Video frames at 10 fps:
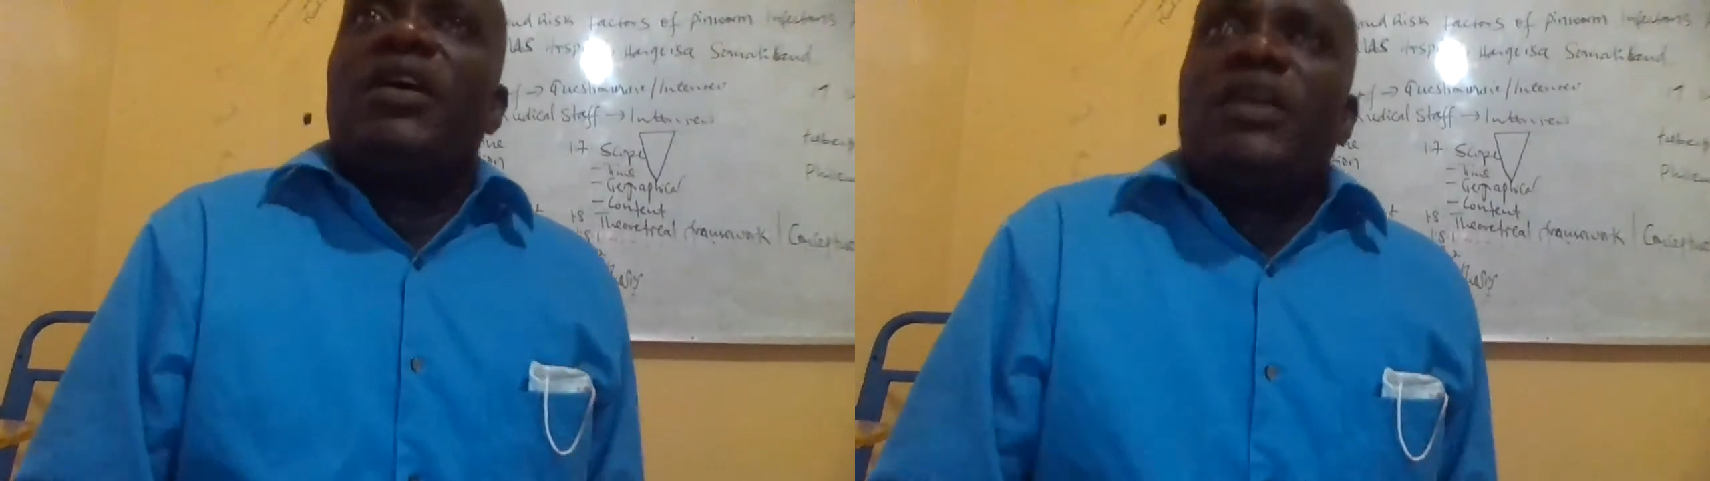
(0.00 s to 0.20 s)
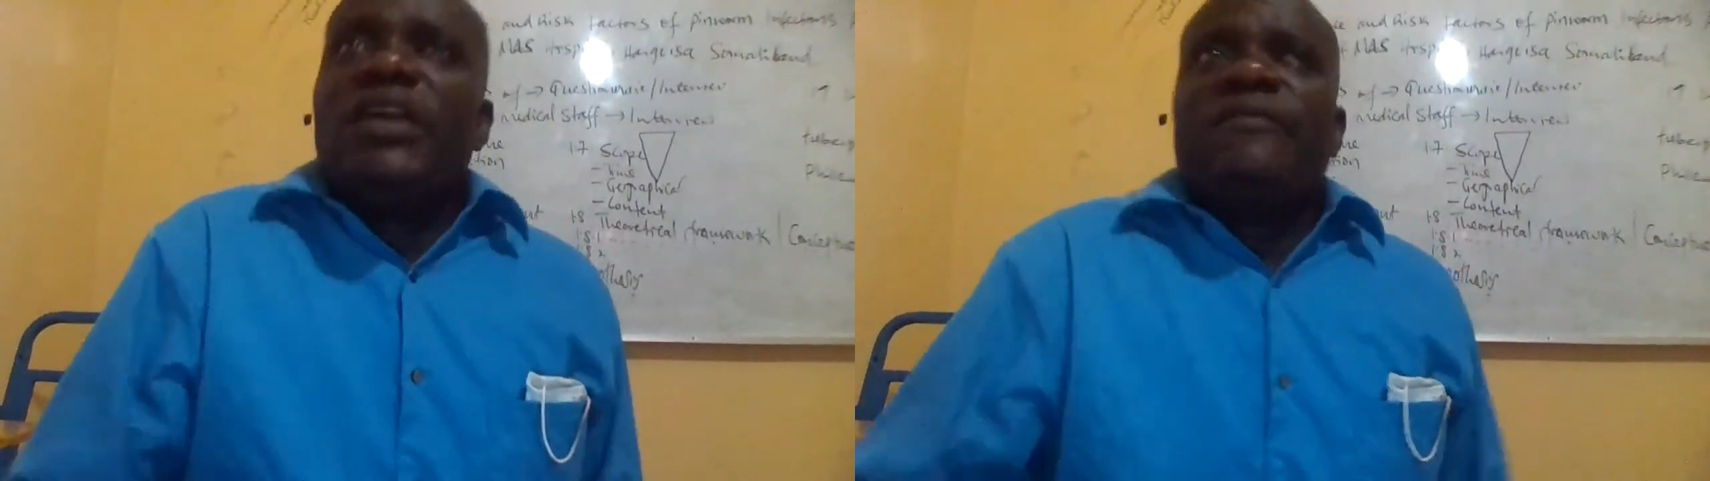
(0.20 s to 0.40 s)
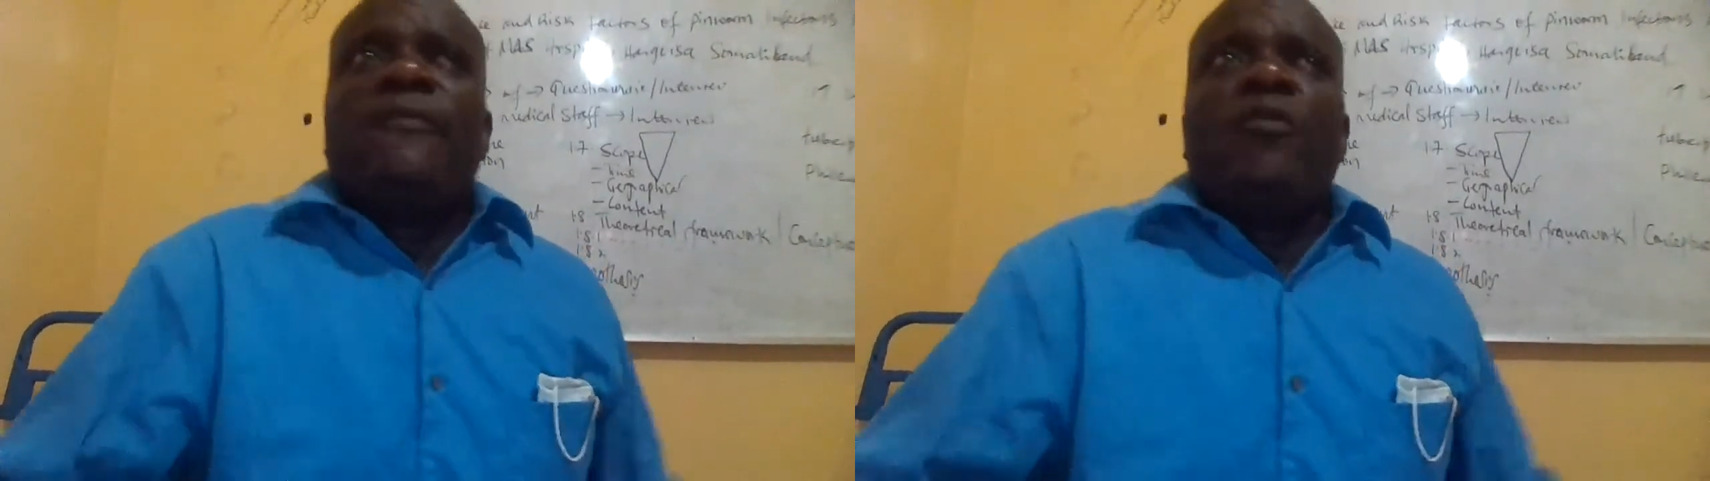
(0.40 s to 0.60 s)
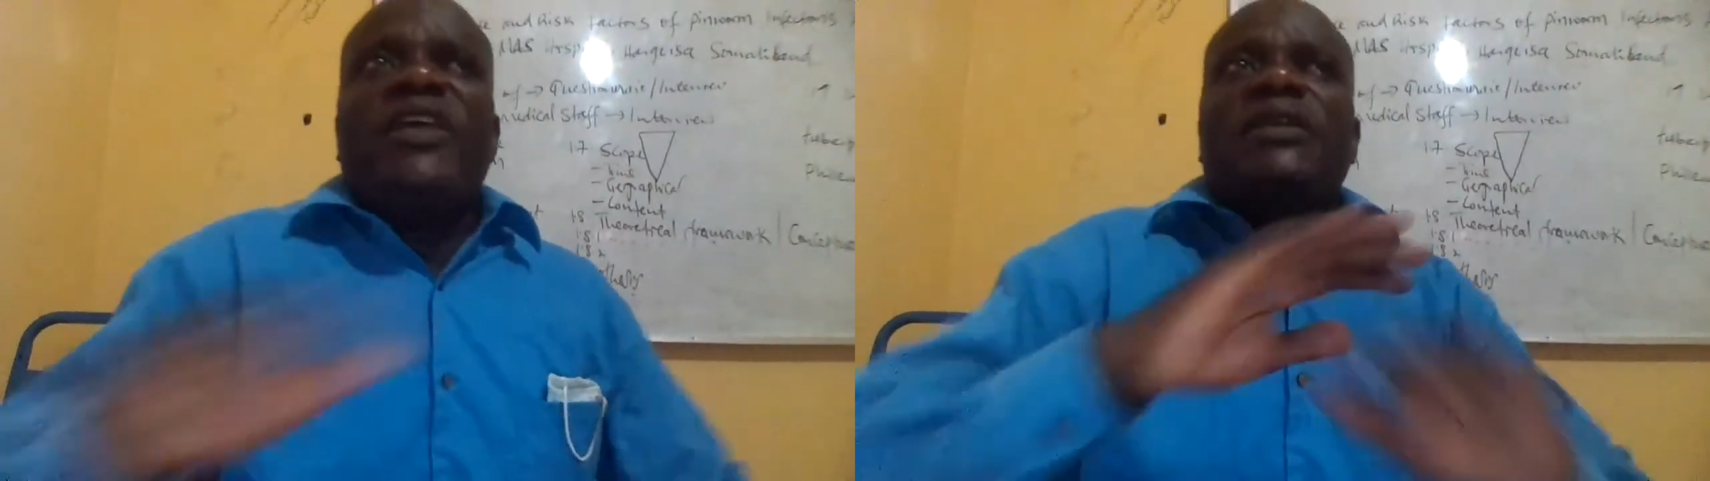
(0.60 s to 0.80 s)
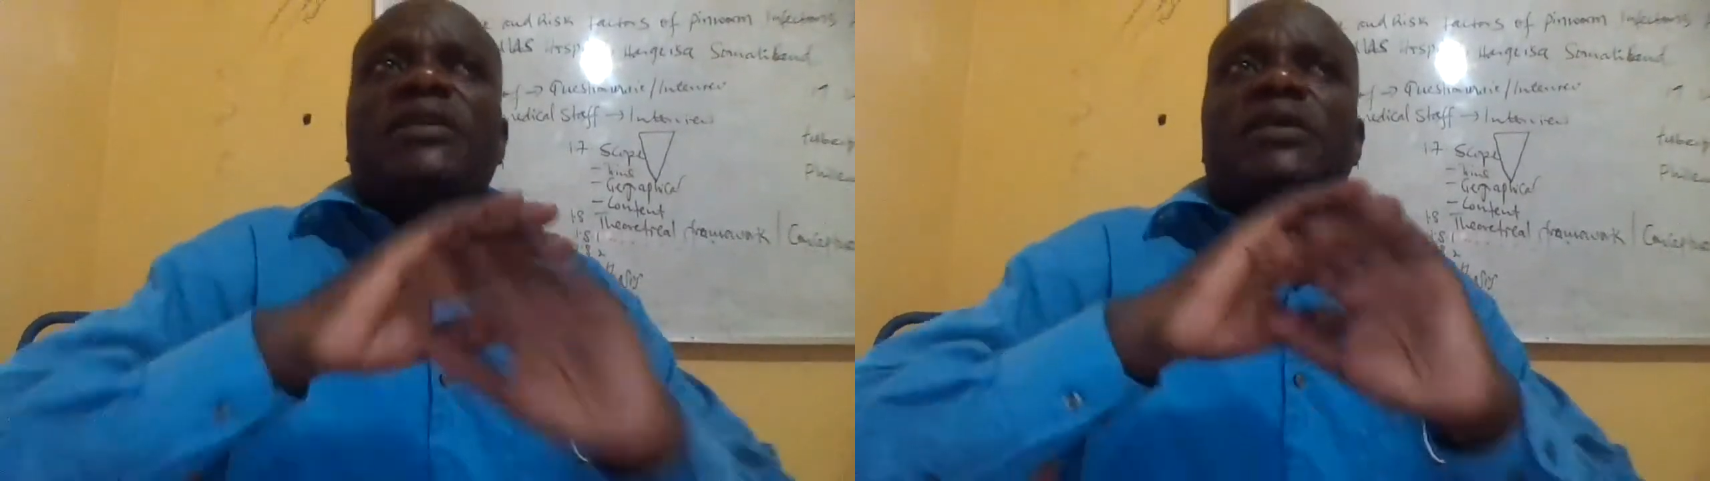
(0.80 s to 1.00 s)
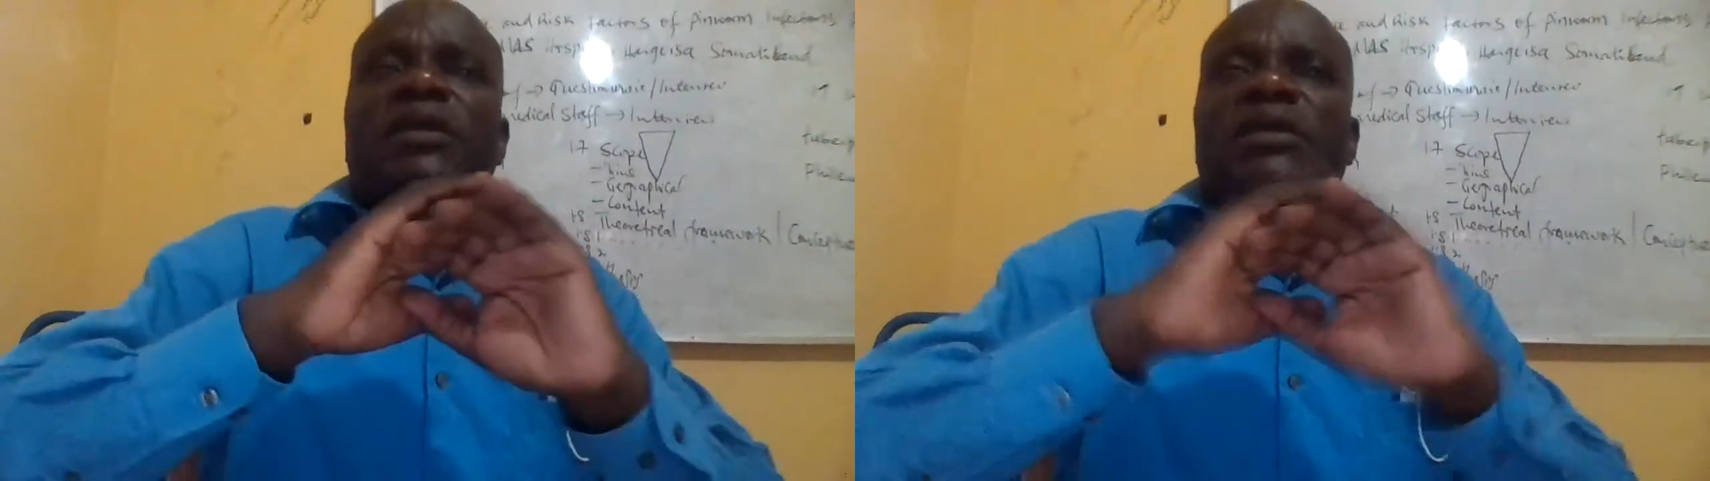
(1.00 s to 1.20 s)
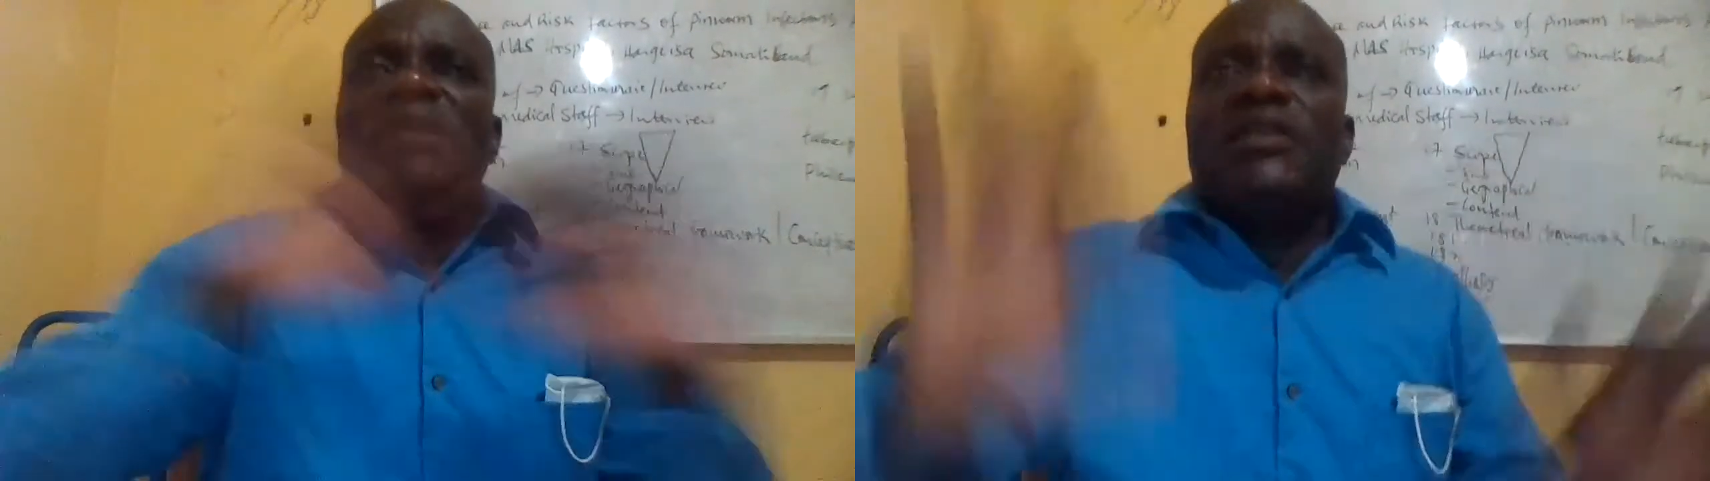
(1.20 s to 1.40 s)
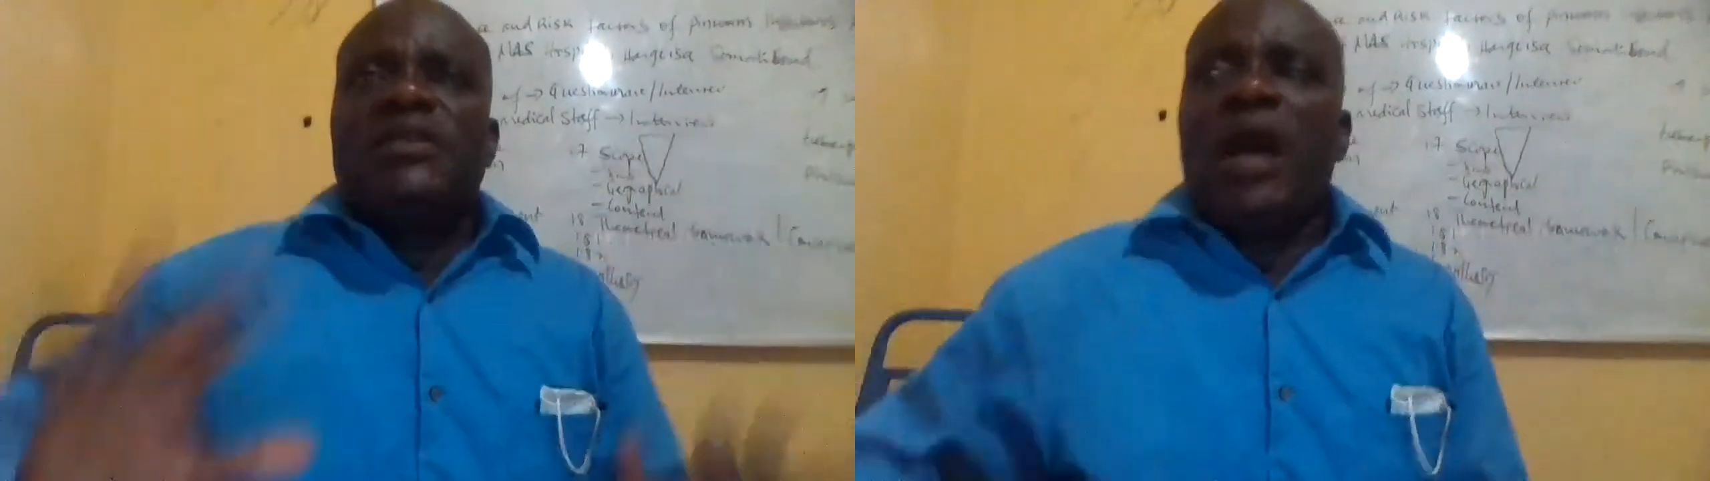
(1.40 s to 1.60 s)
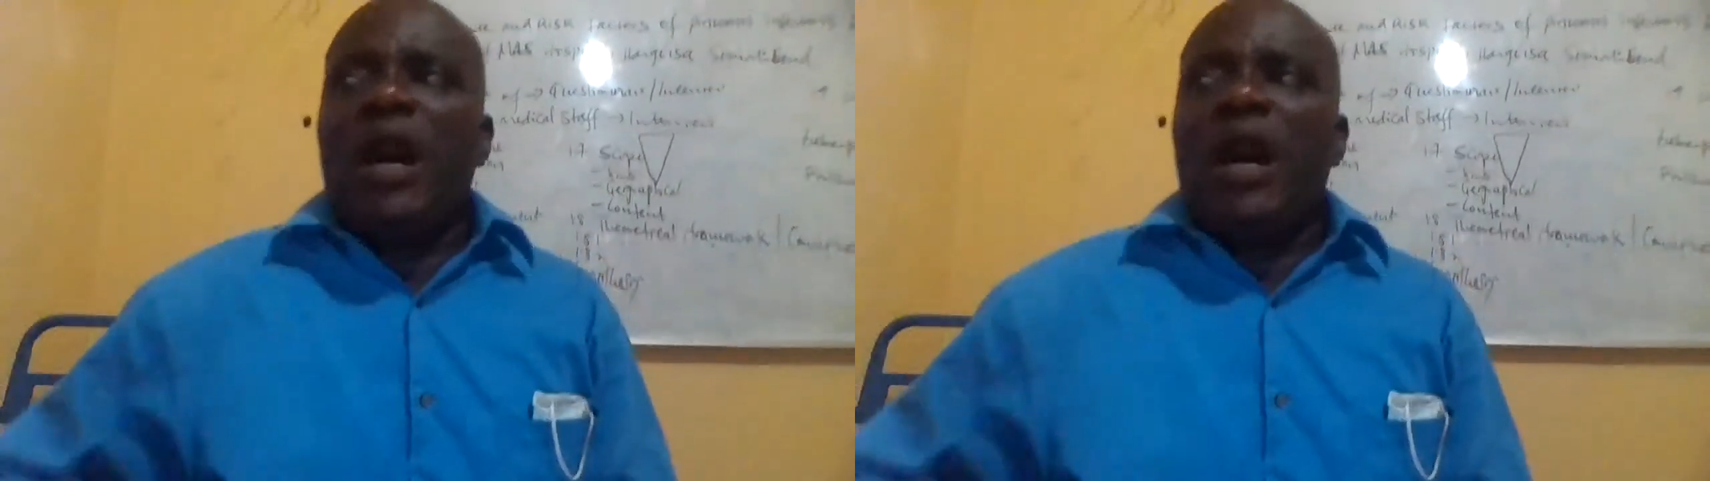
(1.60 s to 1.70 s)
if we didn't